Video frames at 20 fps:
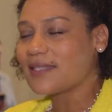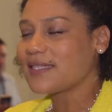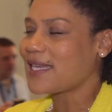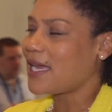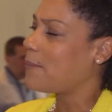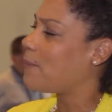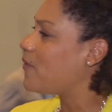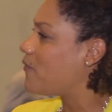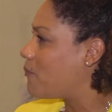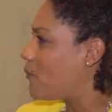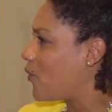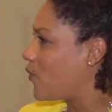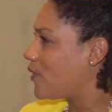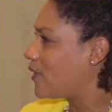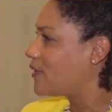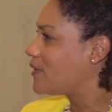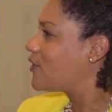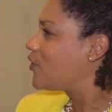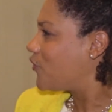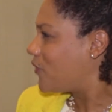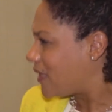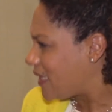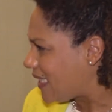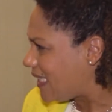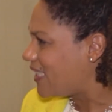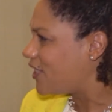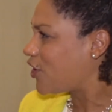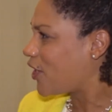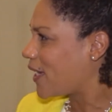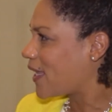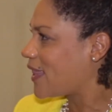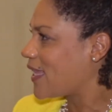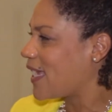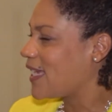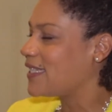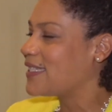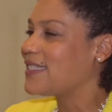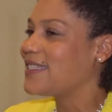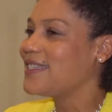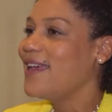type of more strategic
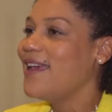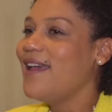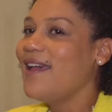things.